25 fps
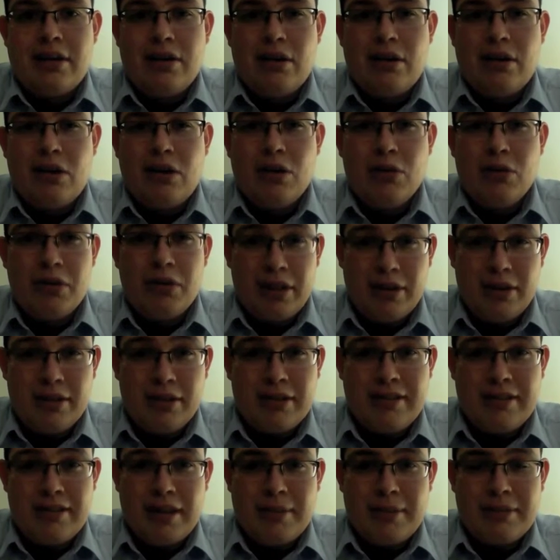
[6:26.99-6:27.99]
oh, will you
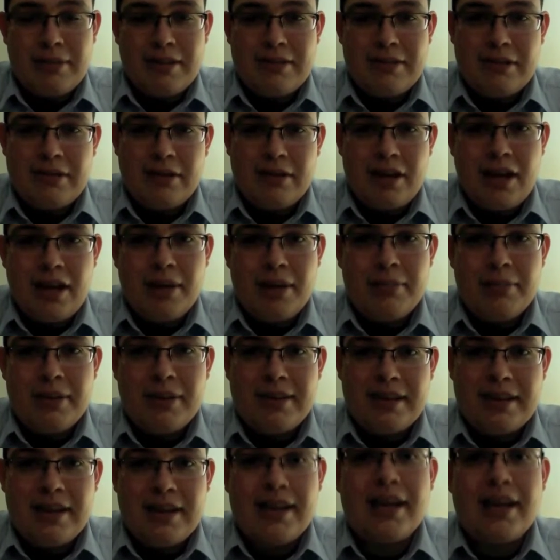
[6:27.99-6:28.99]
accept this or not? But
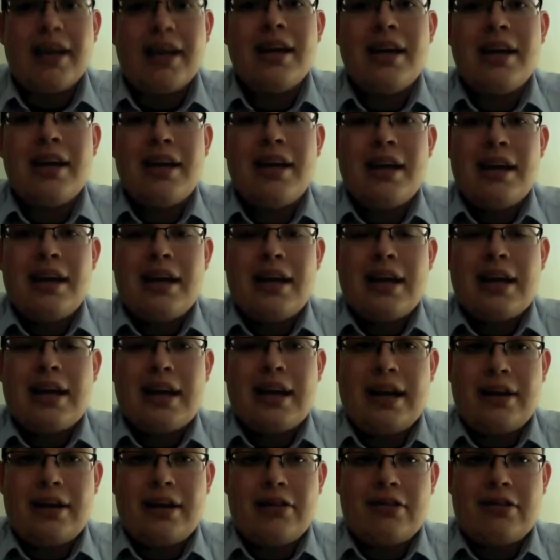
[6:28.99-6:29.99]
then I
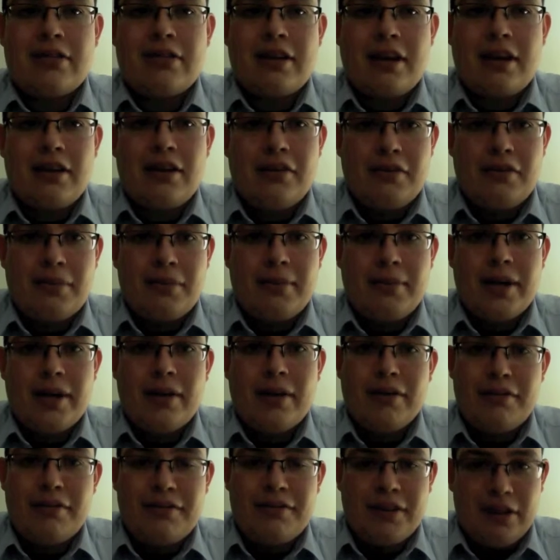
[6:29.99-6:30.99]
kind of just got over my
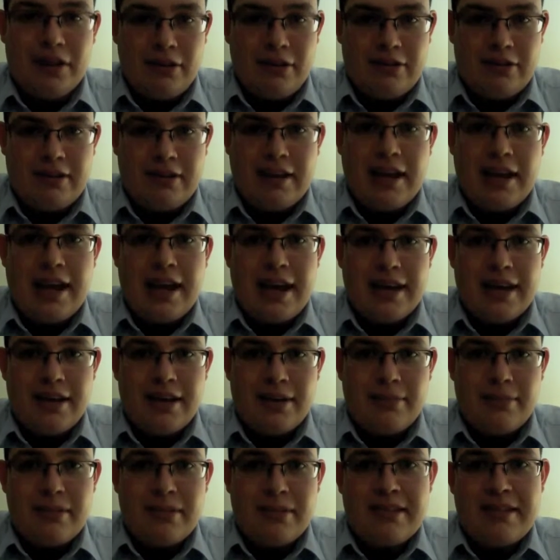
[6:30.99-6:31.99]
own fears, and I handed
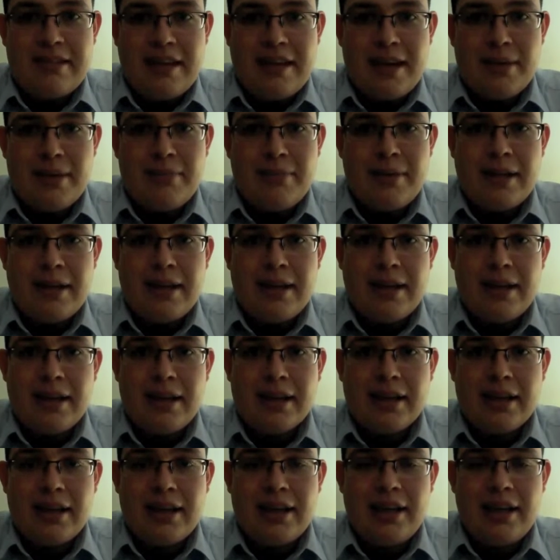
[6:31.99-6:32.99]
him the stamp, and
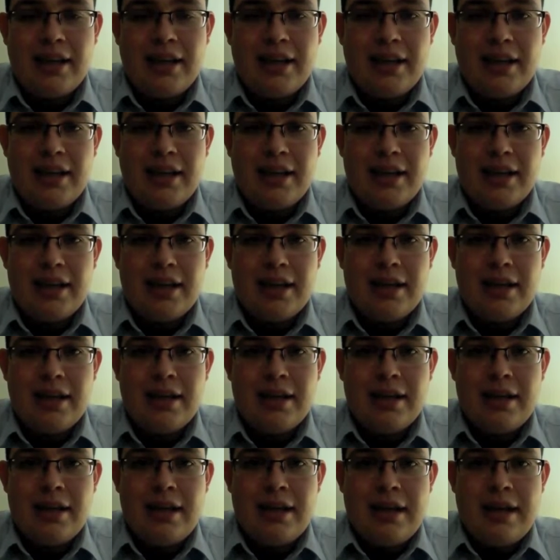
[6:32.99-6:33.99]
luckily he
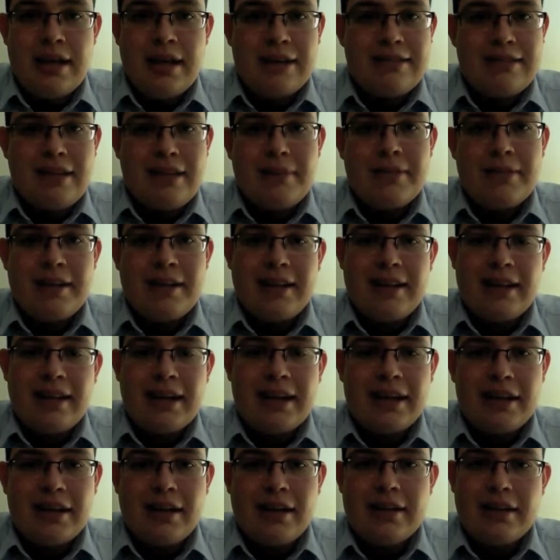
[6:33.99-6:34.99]
accepted it
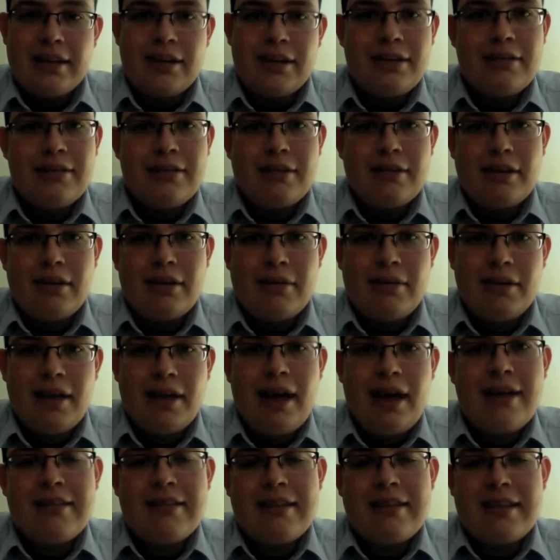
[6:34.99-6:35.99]
like nothing. So I
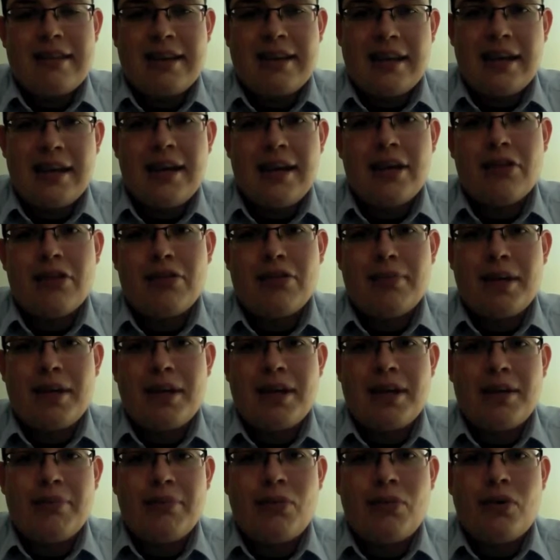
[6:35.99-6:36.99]
realized at the end I was
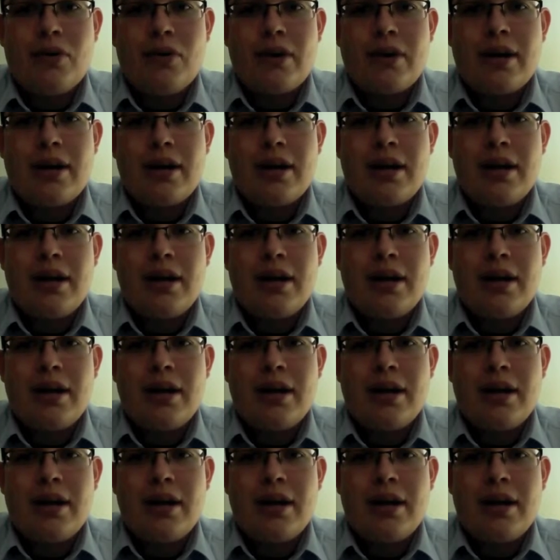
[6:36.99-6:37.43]
making more